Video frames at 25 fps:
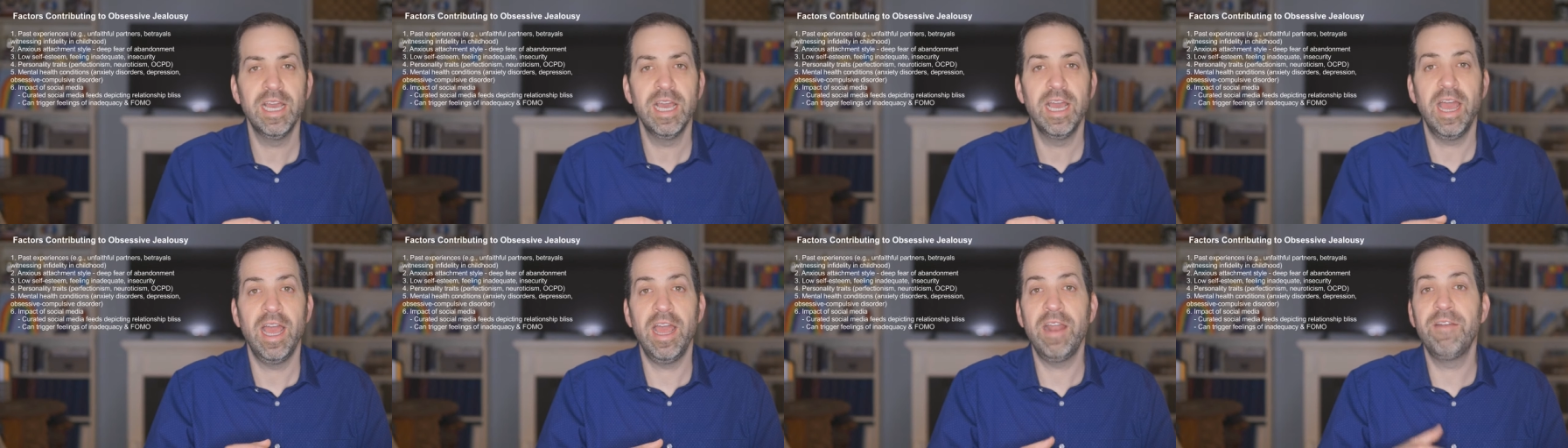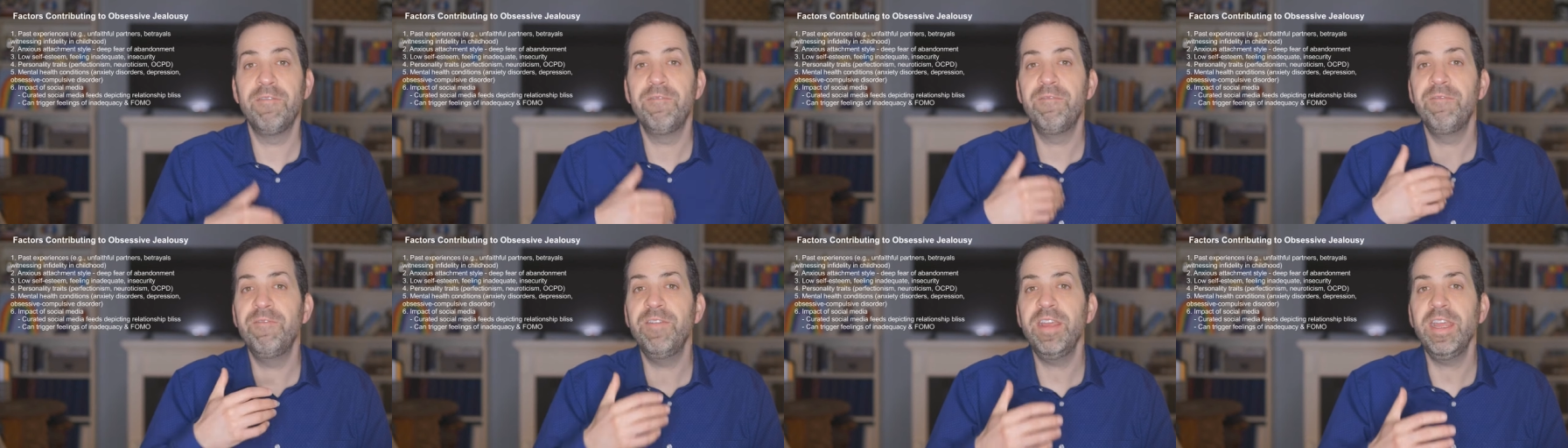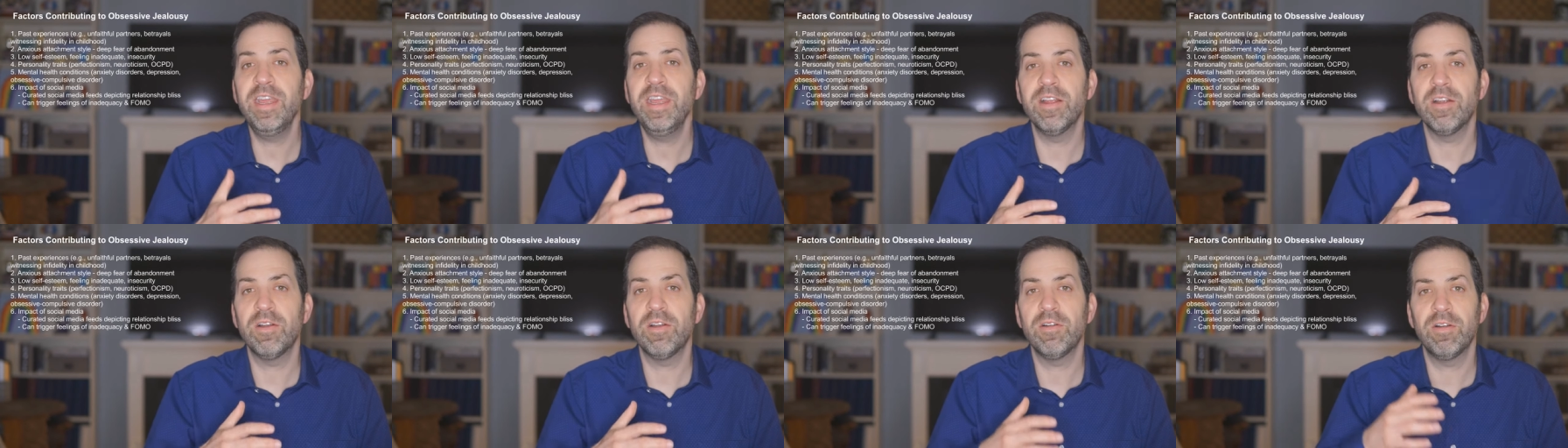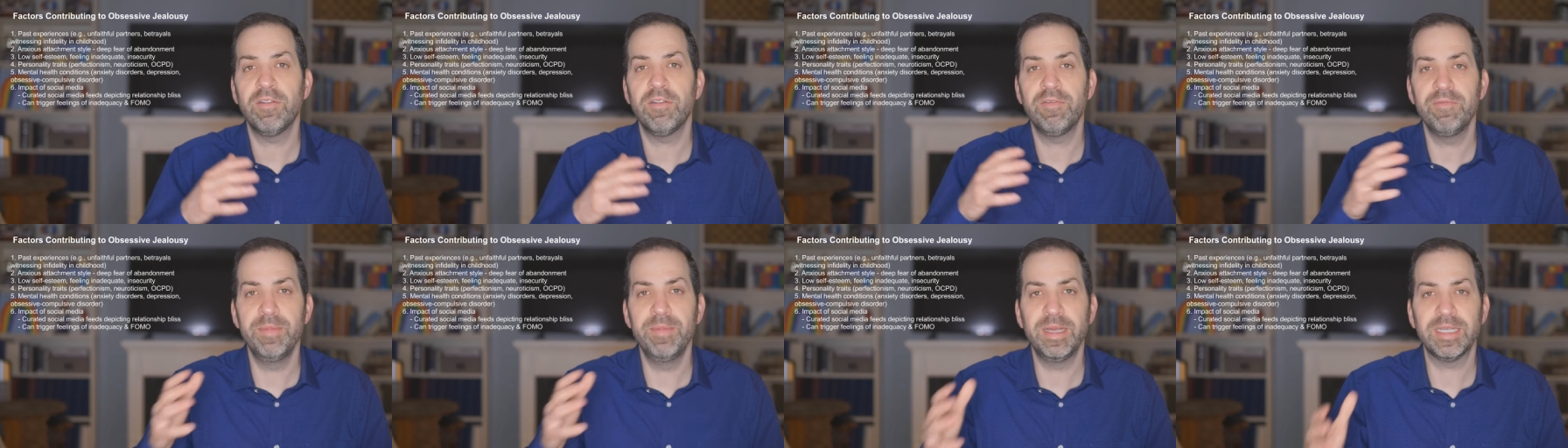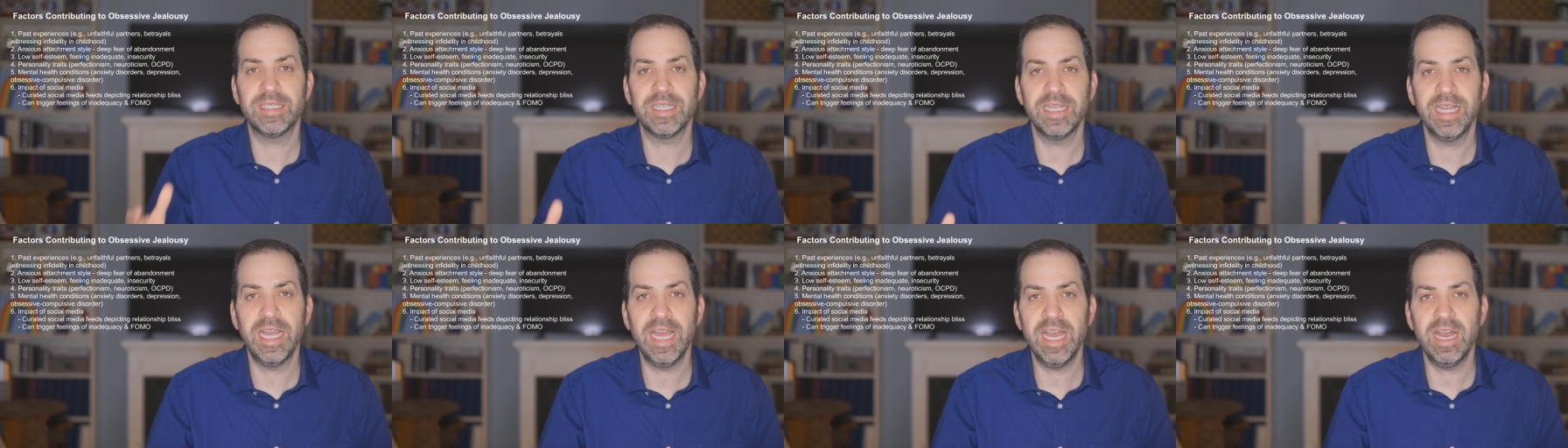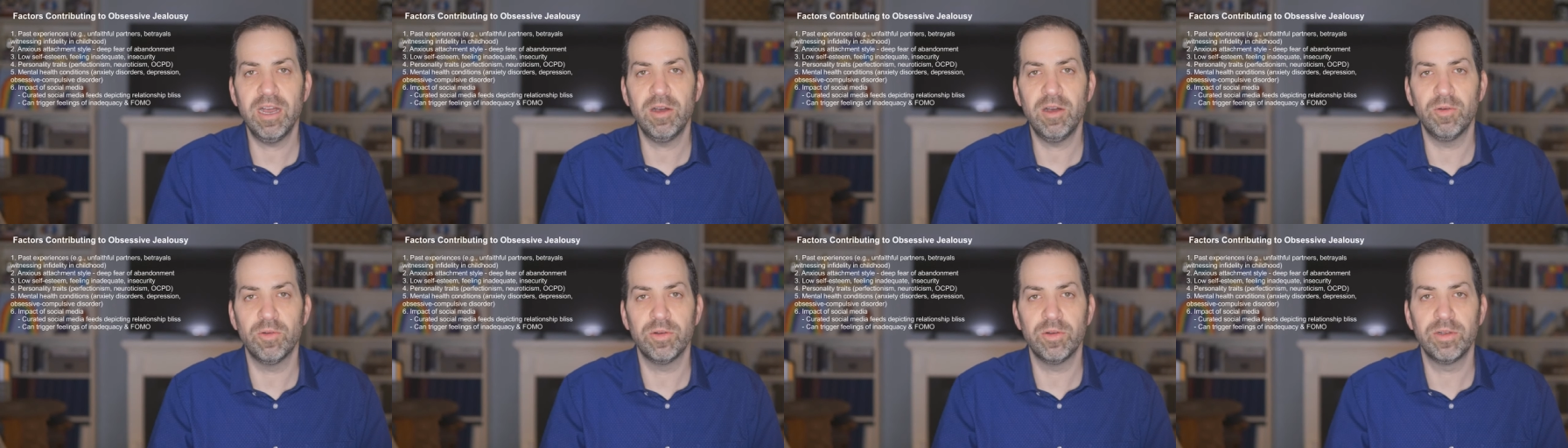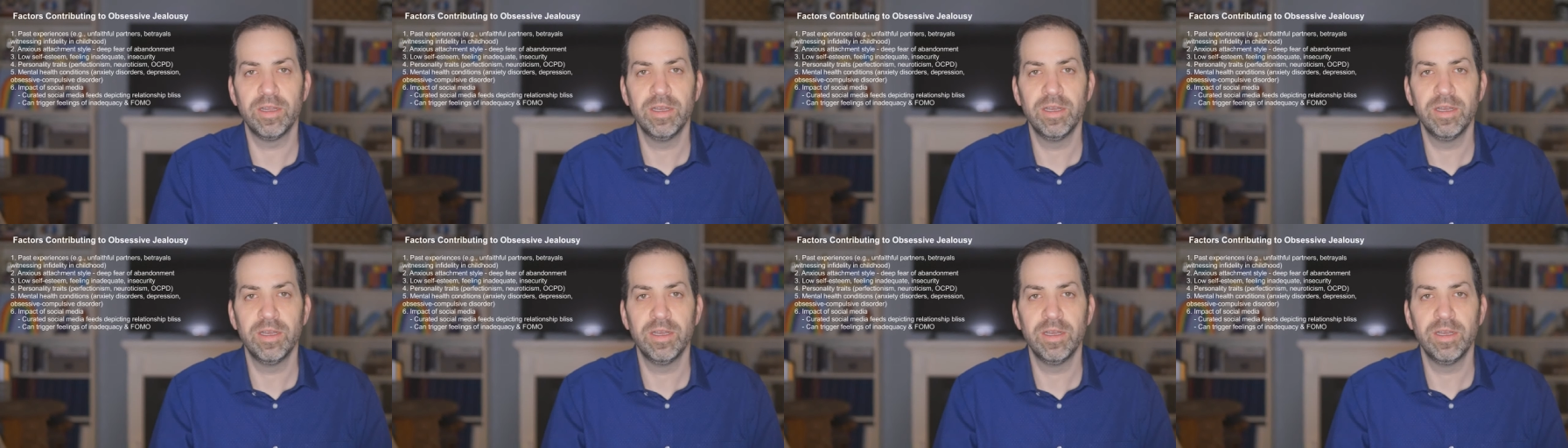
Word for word: and fear of missing out.